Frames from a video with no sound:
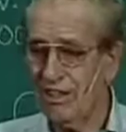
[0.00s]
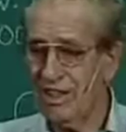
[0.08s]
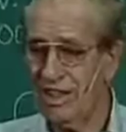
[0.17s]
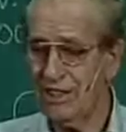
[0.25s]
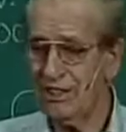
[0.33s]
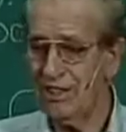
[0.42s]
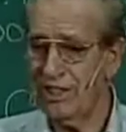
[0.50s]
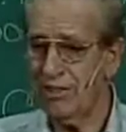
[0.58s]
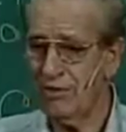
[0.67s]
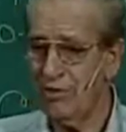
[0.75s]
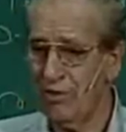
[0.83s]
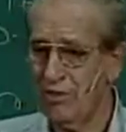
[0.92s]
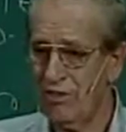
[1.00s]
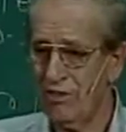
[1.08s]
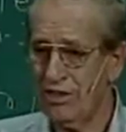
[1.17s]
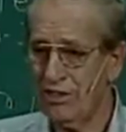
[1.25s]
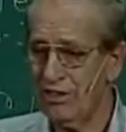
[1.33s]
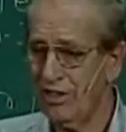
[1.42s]
last night from one of our
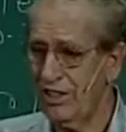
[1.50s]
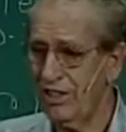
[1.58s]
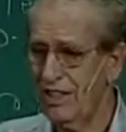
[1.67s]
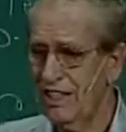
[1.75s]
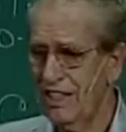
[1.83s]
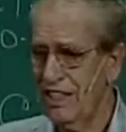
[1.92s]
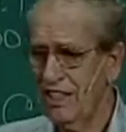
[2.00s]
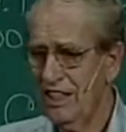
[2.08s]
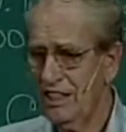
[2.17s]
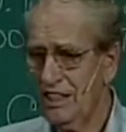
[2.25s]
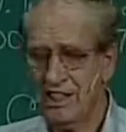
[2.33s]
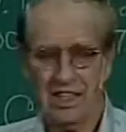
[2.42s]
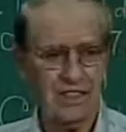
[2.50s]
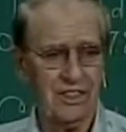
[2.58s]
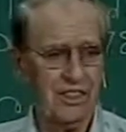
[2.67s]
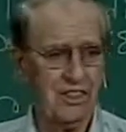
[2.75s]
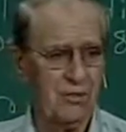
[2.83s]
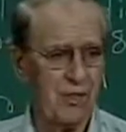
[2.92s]
eastern cities. He said, Les,
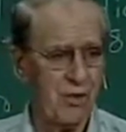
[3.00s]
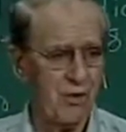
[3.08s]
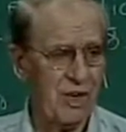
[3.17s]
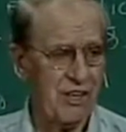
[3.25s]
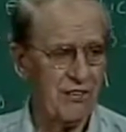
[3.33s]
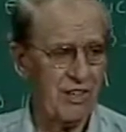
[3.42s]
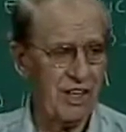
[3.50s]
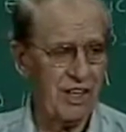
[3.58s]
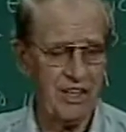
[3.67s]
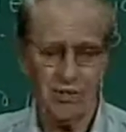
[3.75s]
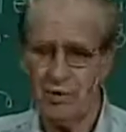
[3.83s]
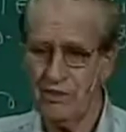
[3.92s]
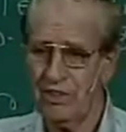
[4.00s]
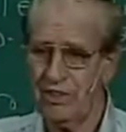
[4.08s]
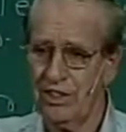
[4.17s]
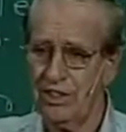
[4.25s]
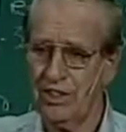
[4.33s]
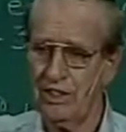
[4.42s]
he said, my wife and I have been
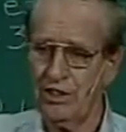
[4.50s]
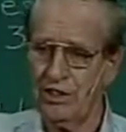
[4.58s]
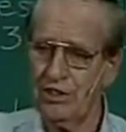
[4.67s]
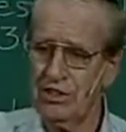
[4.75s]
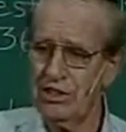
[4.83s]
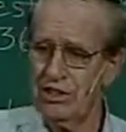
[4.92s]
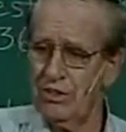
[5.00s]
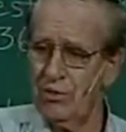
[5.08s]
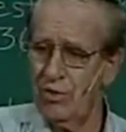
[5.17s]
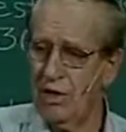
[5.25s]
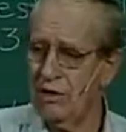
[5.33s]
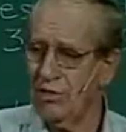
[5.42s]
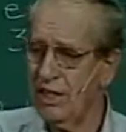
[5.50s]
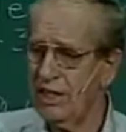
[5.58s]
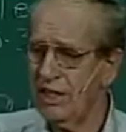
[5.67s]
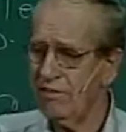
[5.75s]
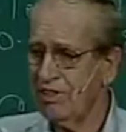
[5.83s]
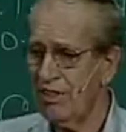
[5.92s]
visiting churches one right
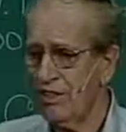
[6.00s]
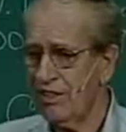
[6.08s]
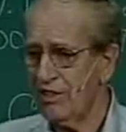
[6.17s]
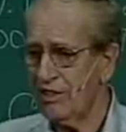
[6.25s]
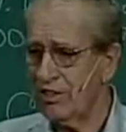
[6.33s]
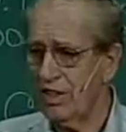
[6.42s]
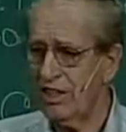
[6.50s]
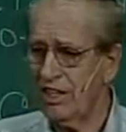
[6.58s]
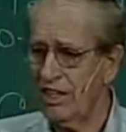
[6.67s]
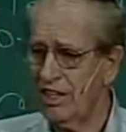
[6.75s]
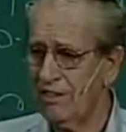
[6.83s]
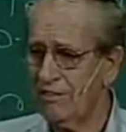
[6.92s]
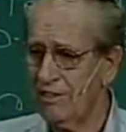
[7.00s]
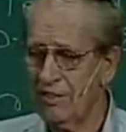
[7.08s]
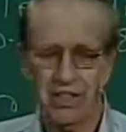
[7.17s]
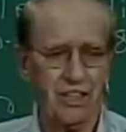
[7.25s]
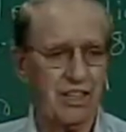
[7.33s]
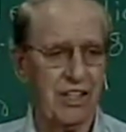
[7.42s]
after the other, Sunday after
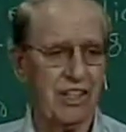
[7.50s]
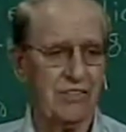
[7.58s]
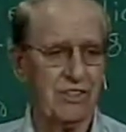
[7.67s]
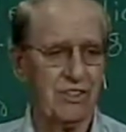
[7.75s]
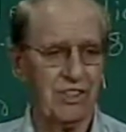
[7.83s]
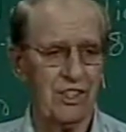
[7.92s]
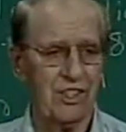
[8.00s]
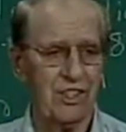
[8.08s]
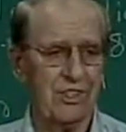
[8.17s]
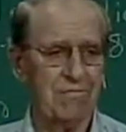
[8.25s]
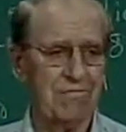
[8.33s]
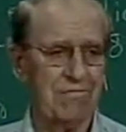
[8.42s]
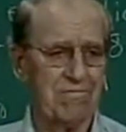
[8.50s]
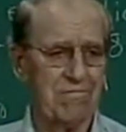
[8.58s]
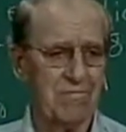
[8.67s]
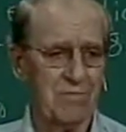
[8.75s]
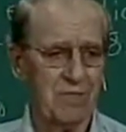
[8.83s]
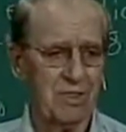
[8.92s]
Sunday after Sunday,
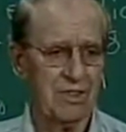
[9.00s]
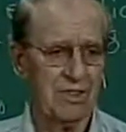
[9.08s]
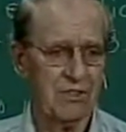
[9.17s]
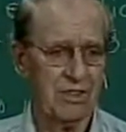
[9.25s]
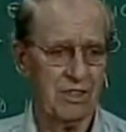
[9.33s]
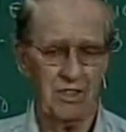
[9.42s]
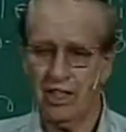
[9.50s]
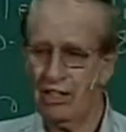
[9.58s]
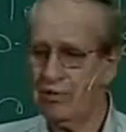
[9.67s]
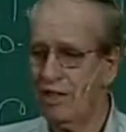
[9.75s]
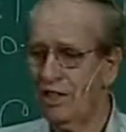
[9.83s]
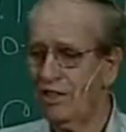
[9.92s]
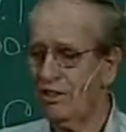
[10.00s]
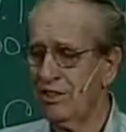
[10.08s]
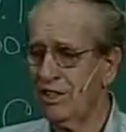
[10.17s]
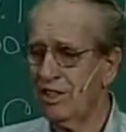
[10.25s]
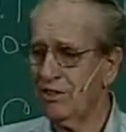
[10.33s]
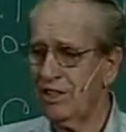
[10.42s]
since I'd been out there.
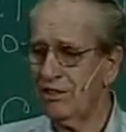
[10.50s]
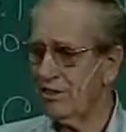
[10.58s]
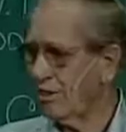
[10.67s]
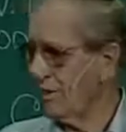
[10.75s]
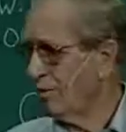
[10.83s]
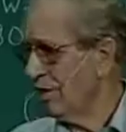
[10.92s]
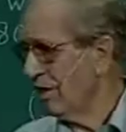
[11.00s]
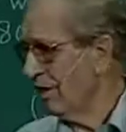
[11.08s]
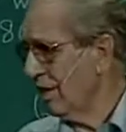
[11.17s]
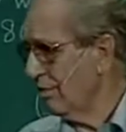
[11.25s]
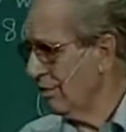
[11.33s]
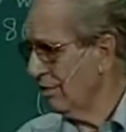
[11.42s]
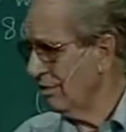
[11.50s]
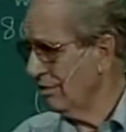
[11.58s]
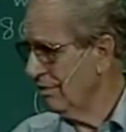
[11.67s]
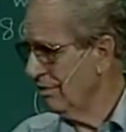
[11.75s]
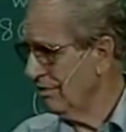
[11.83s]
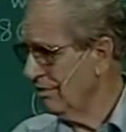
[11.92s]
And I was out there when? In April?
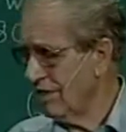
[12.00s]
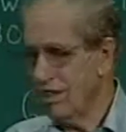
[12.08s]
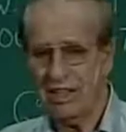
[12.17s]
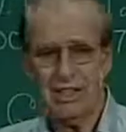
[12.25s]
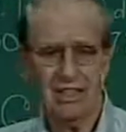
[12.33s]
Yeah